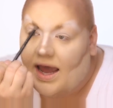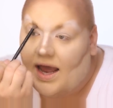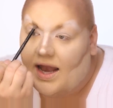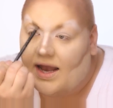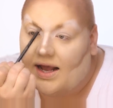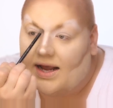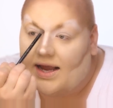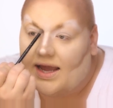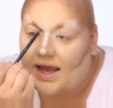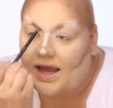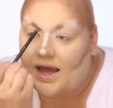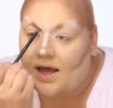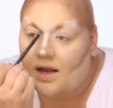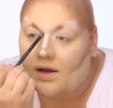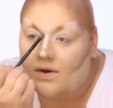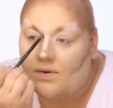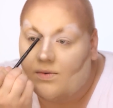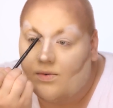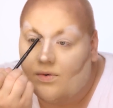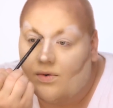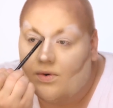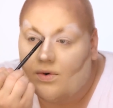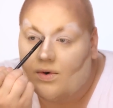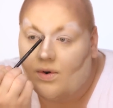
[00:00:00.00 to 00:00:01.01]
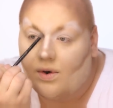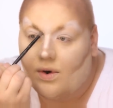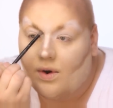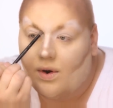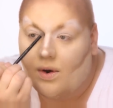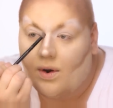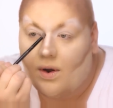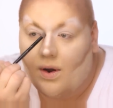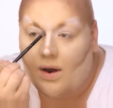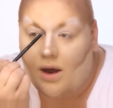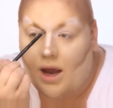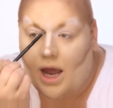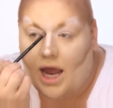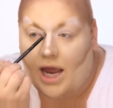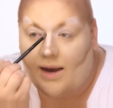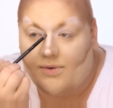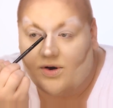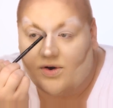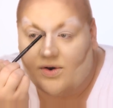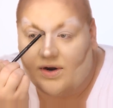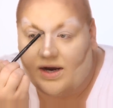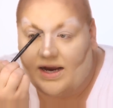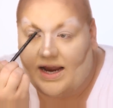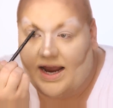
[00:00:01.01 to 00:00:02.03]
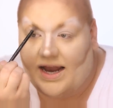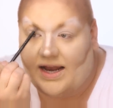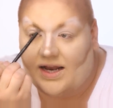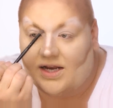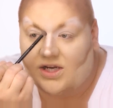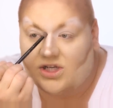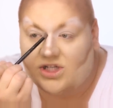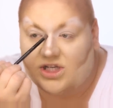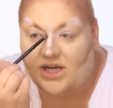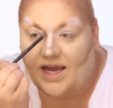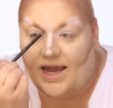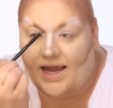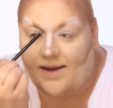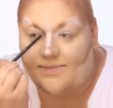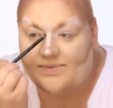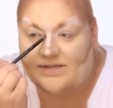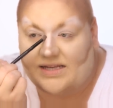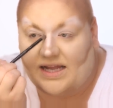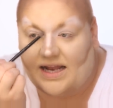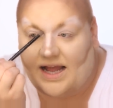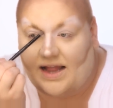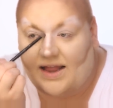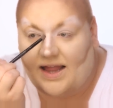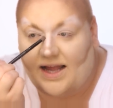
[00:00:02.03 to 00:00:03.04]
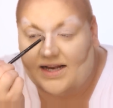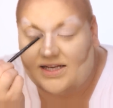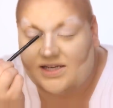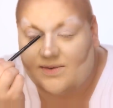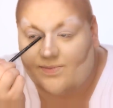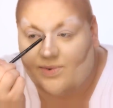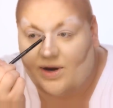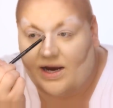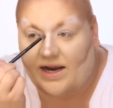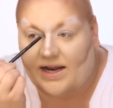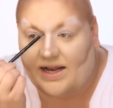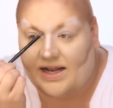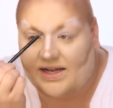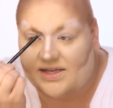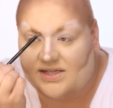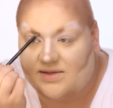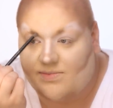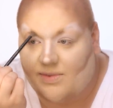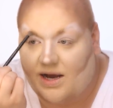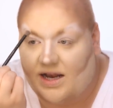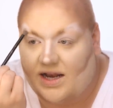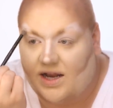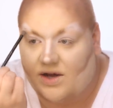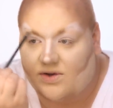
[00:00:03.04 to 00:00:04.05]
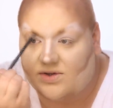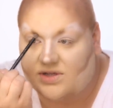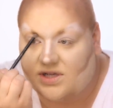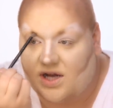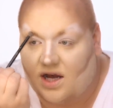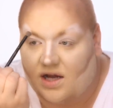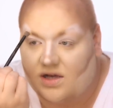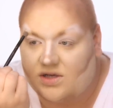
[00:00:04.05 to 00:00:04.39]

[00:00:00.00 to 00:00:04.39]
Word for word: And again, I'm creating shapes. And I like to bring it into my nose